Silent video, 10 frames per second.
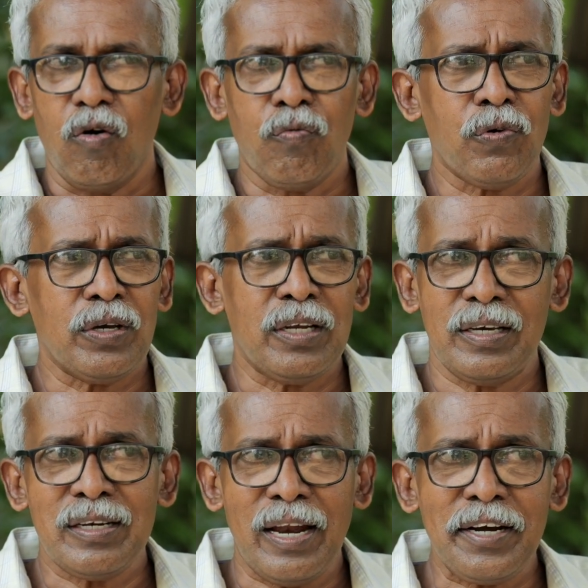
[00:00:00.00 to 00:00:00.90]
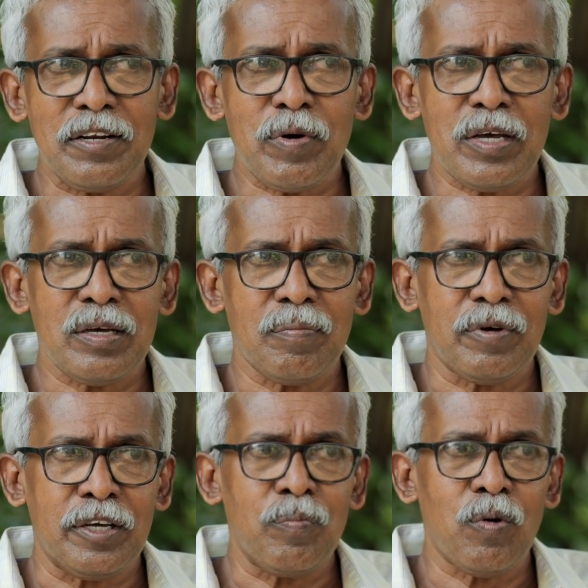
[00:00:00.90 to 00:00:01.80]
For, it, it lied in my
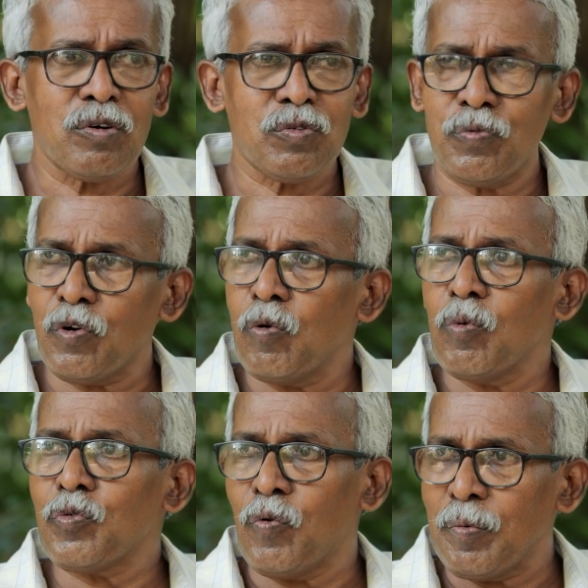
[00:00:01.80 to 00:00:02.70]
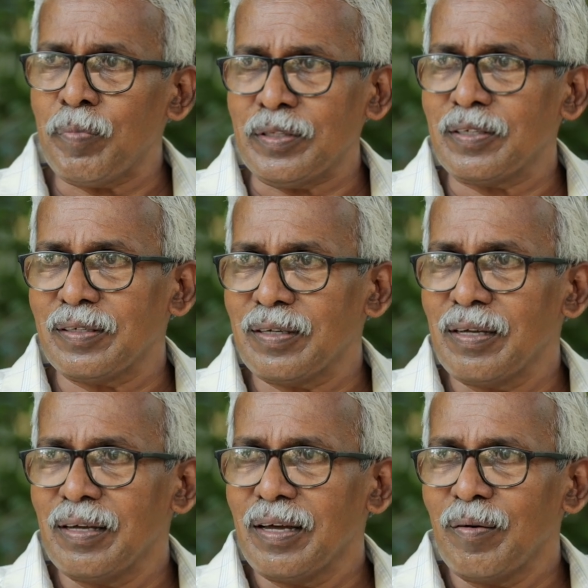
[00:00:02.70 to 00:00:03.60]
inbox for almost one month
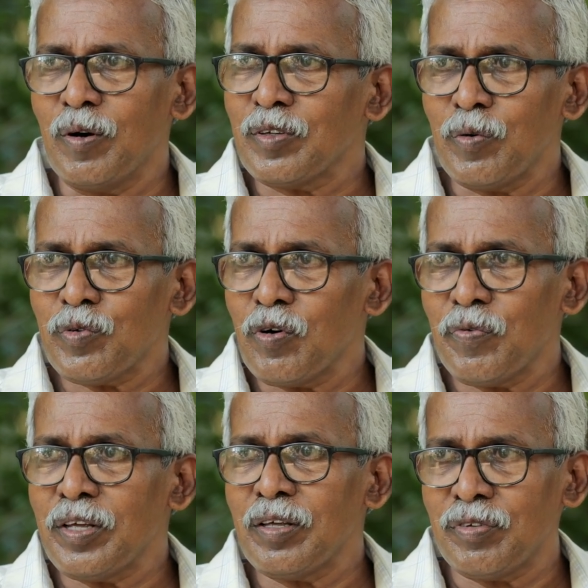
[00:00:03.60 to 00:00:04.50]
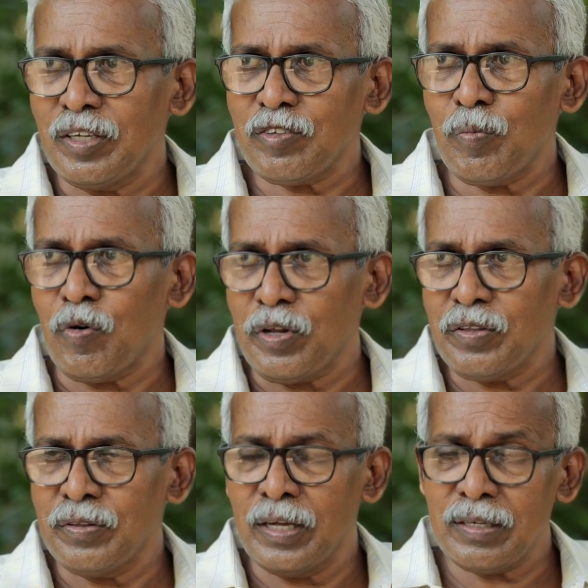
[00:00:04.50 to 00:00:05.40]
because I was not very serious about it.
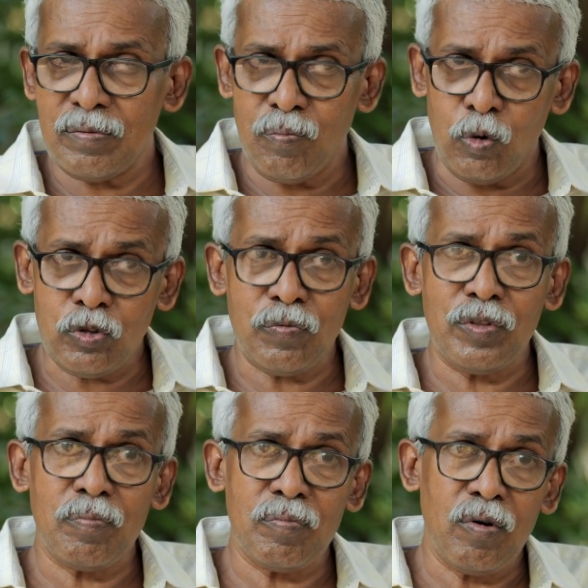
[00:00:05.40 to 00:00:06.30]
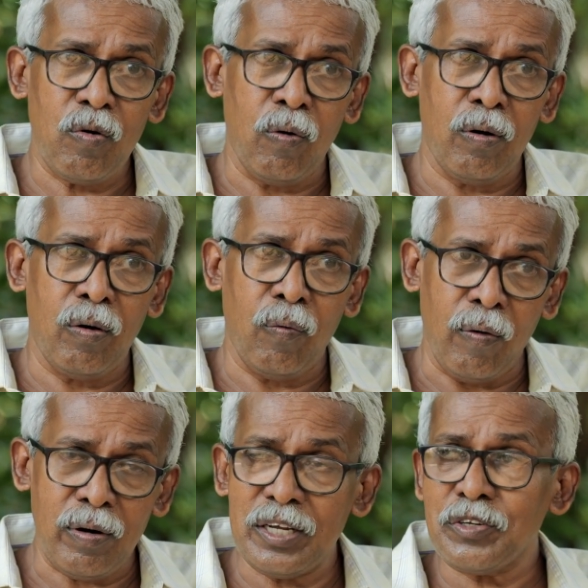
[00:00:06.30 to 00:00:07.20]
Then both of them uh,
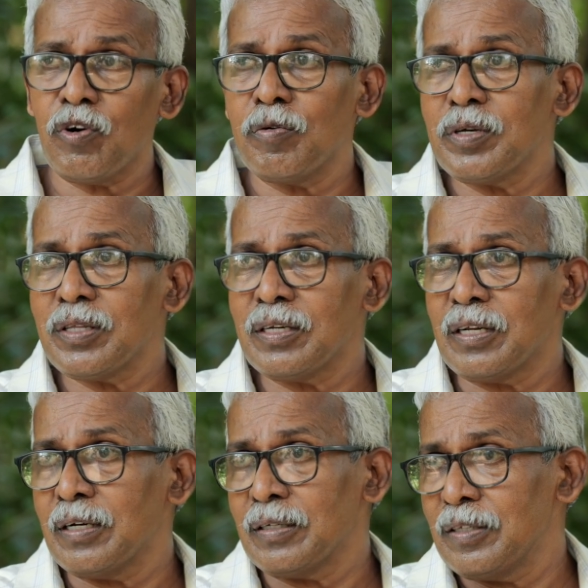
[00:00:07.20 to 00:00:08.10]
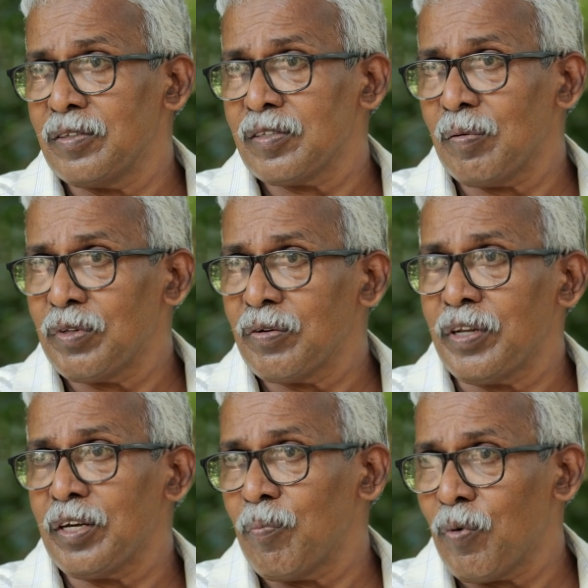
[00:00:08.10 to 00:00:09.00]
orally told me that uh, this is something
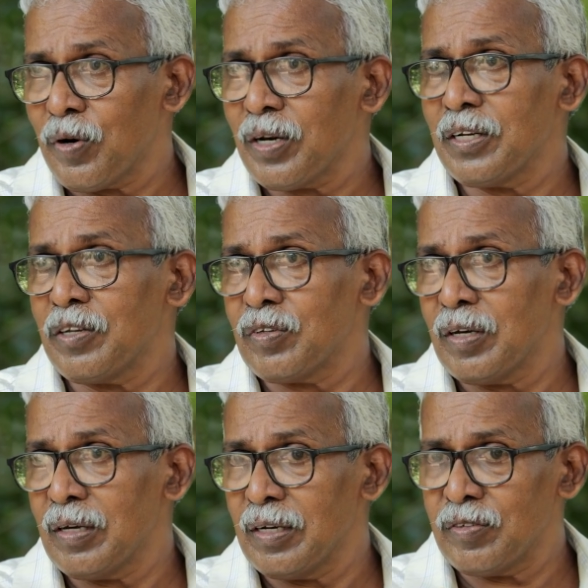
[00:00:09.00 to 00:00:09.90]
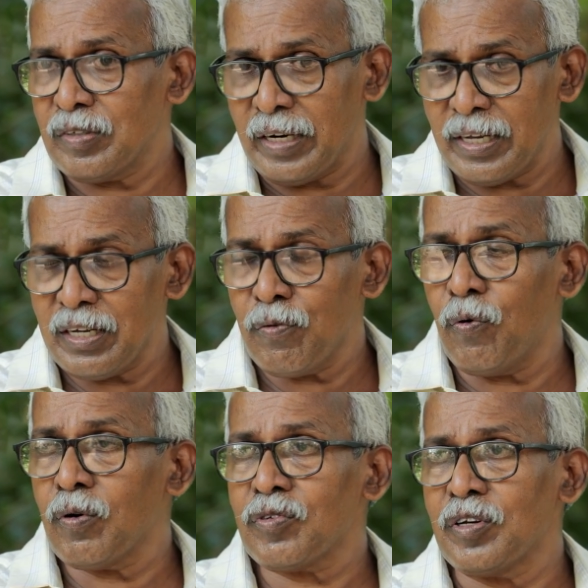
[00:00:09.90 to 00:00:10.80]
very important. It is a, it's creating a
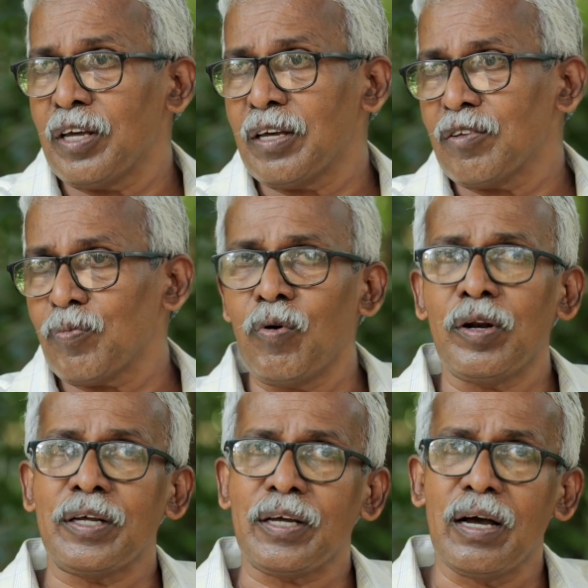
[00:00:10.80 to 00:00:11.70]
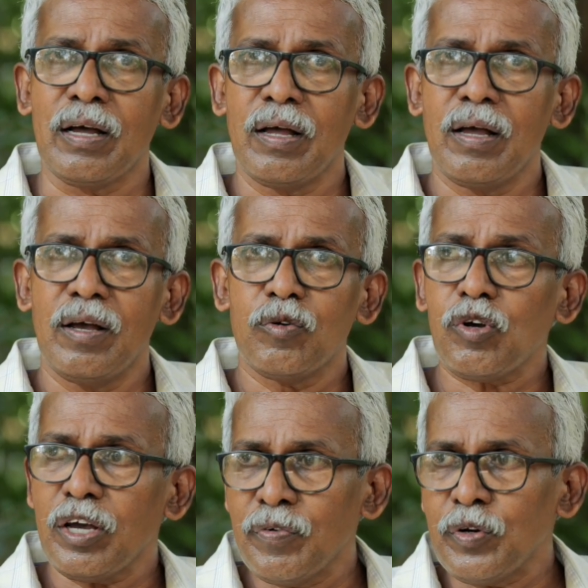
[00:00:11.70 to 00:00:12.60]
forest in a small area. So
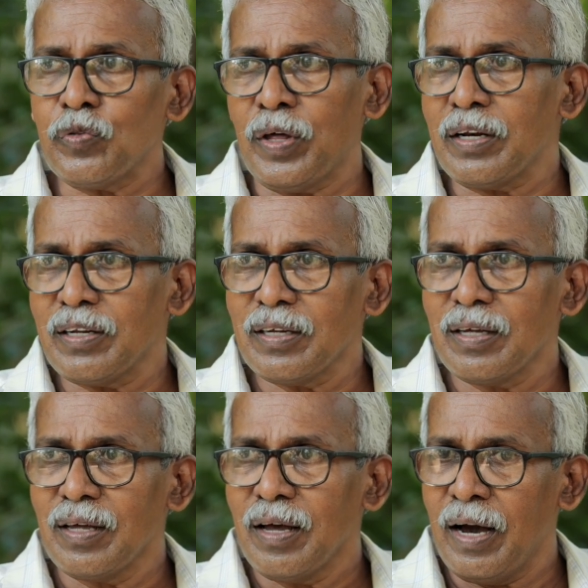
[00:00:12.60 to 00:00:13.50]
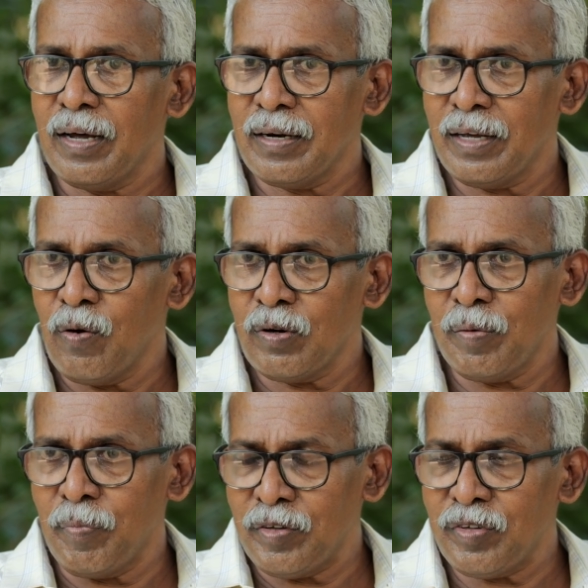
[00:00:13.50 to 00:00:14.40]
I went to that and I got the
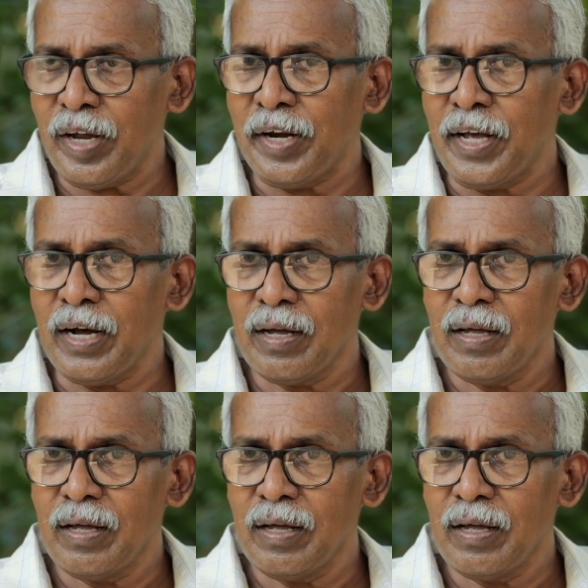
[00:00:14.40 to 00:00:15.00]
basic idea.